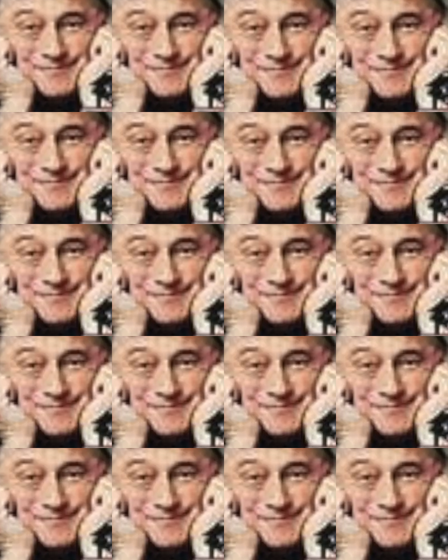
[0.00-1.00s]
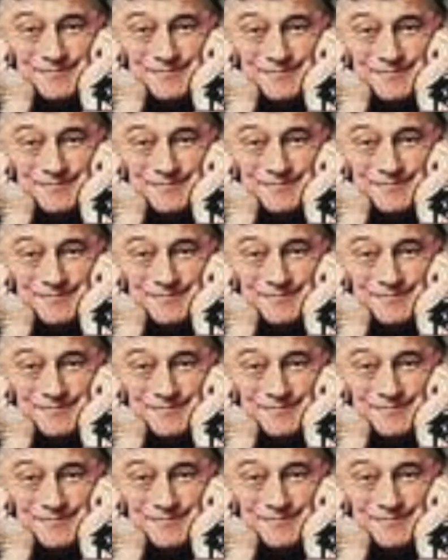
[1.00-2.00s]

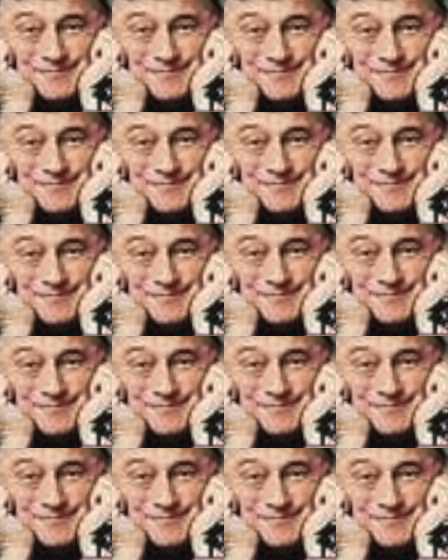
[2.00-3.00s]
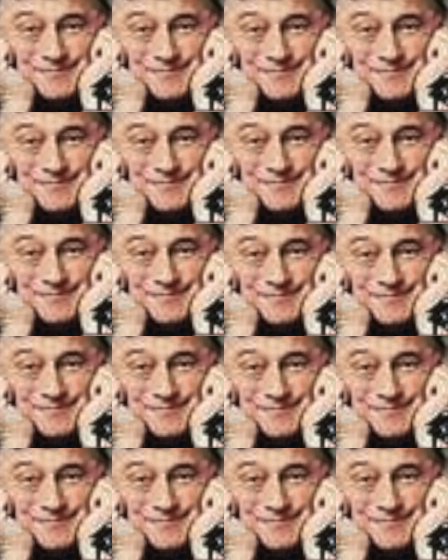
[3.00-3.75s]
[no speech]